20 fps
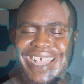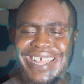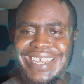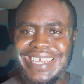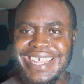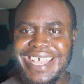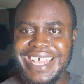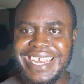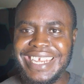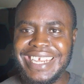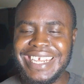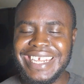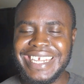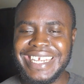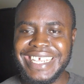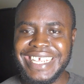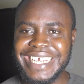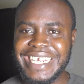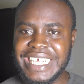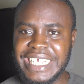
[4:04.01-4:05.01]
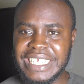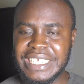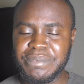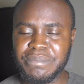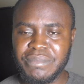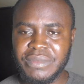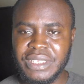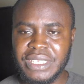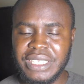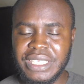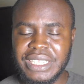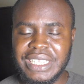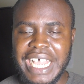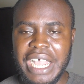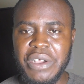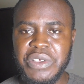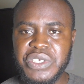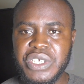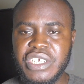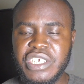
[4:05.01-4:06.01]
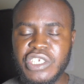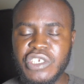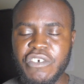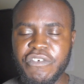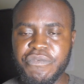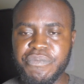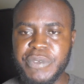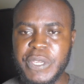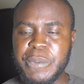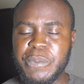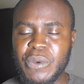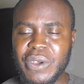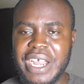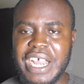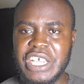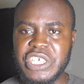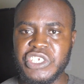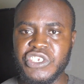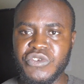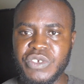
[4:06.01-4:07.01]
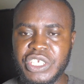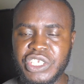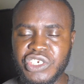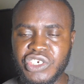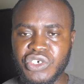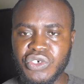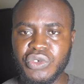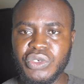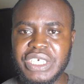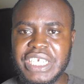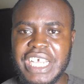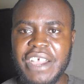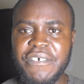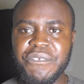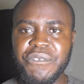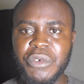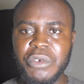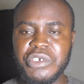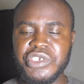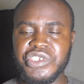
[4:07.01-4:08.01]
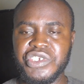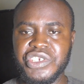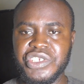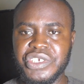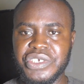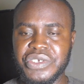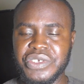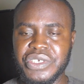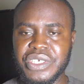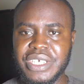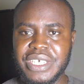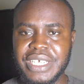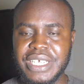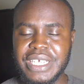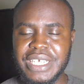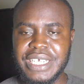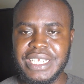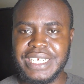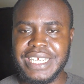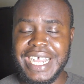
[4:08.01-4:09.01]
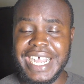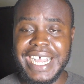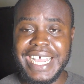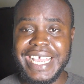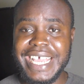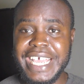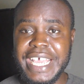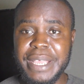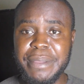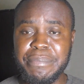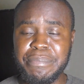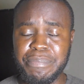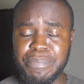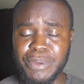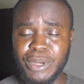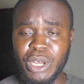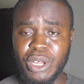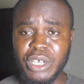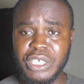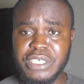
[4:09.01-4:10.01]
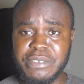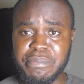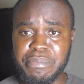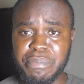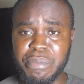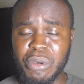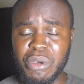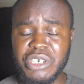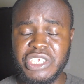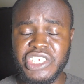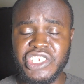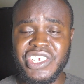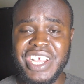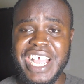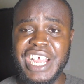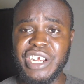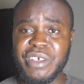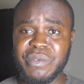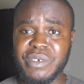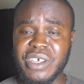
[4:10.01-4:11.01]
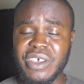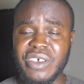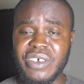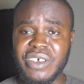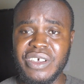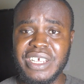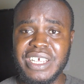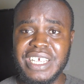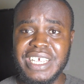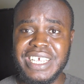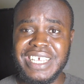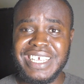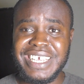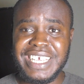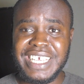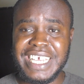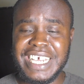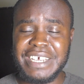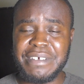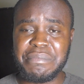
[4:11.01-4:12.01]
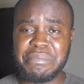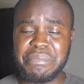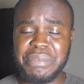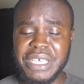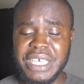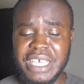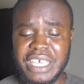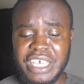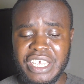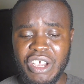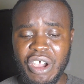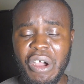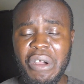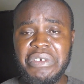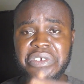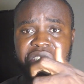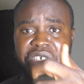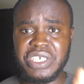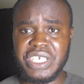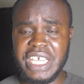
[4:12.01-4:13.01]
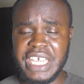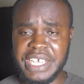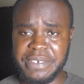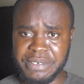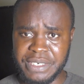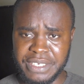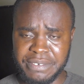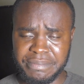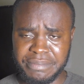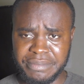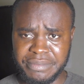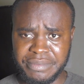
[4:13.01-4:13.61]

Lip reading: and they are leading thousands of people astray through their false teachings that a blood-bought child of God can be unsaved.